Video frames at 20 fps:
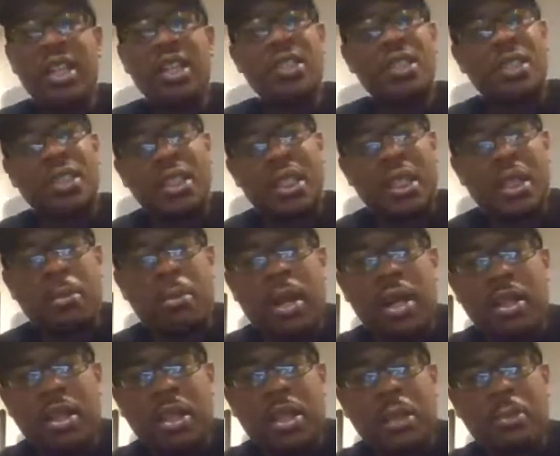Just think
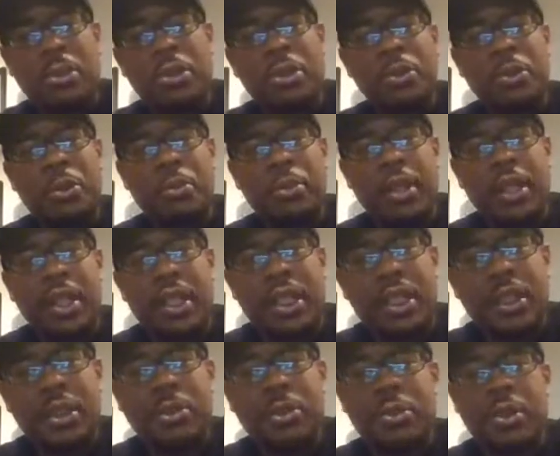about it coming to
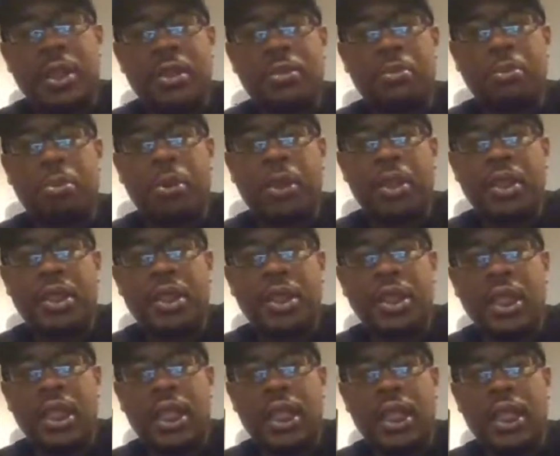America when Prince
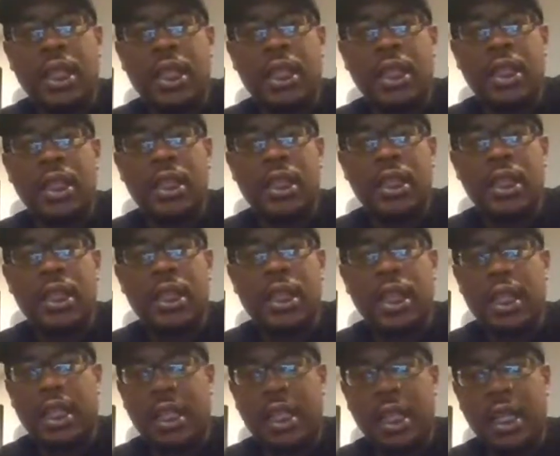
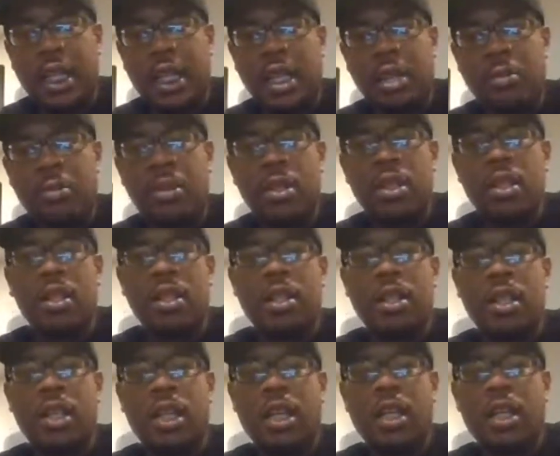Akeem
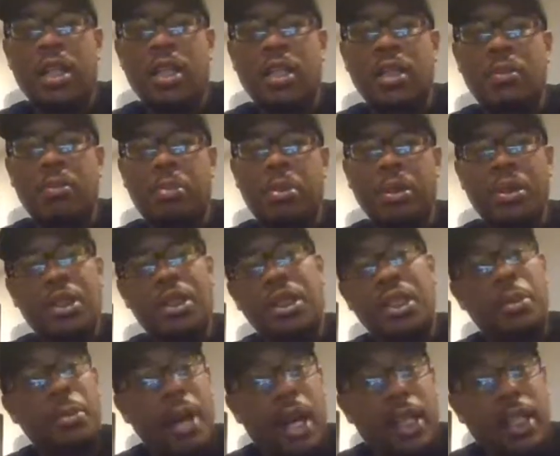and Princess
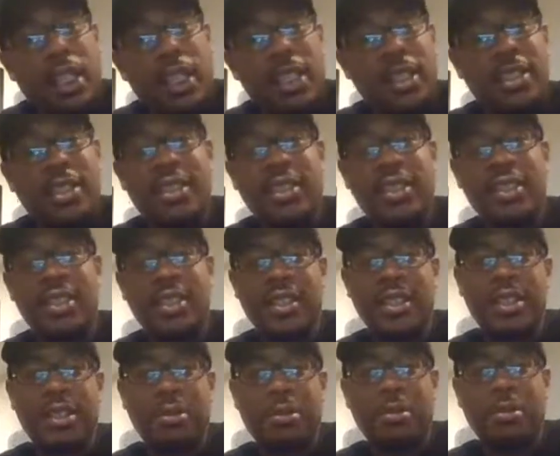Imani
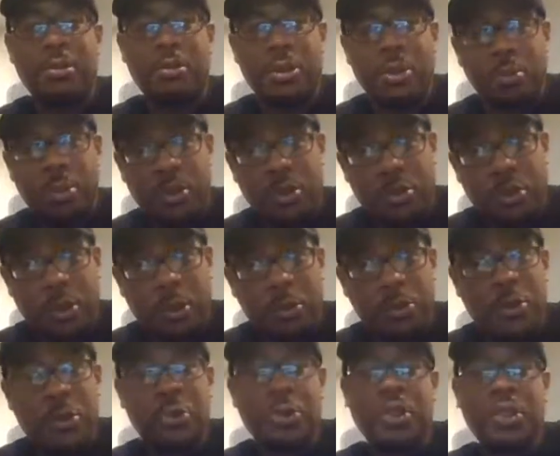was
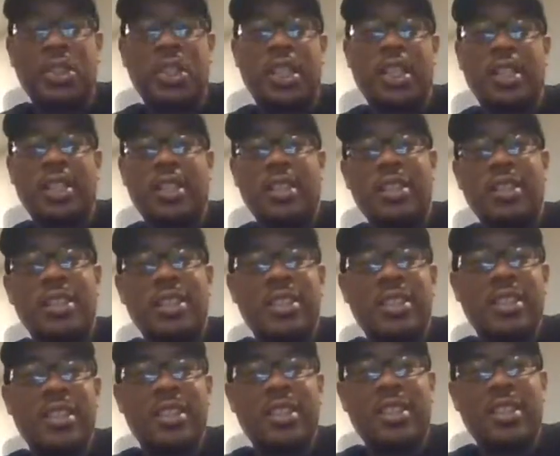betrothed to each other,
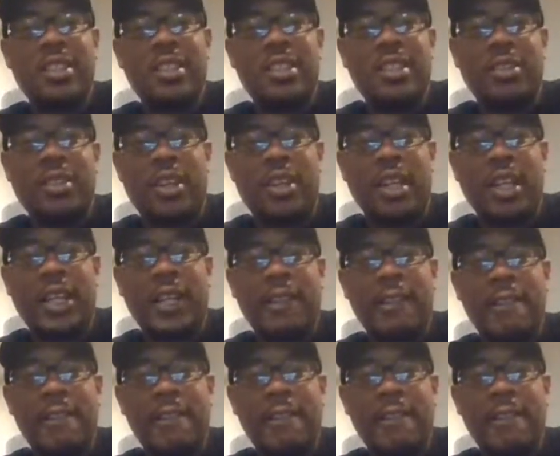right?